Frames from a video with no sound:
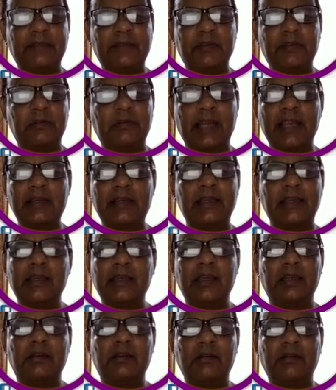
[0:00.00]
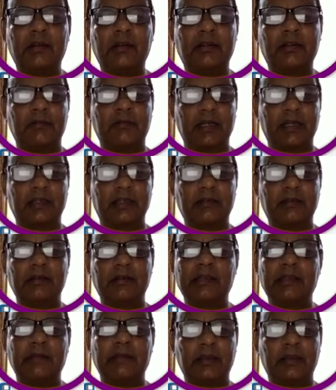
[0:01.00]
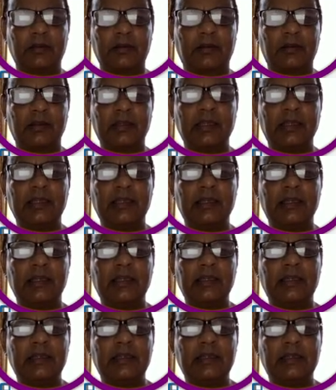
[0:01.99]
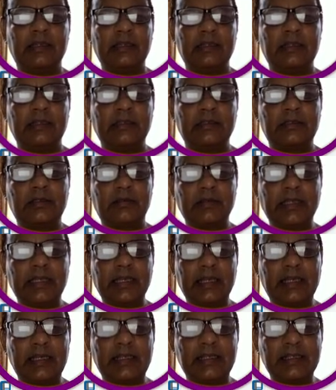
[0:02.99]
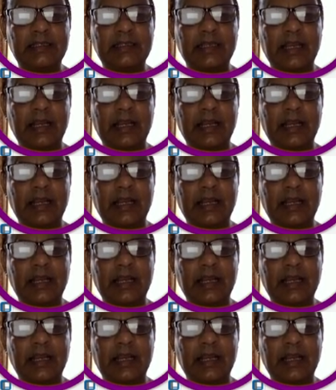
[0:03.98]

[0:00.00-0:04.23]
If you write, it will not work, it will give error. So here it is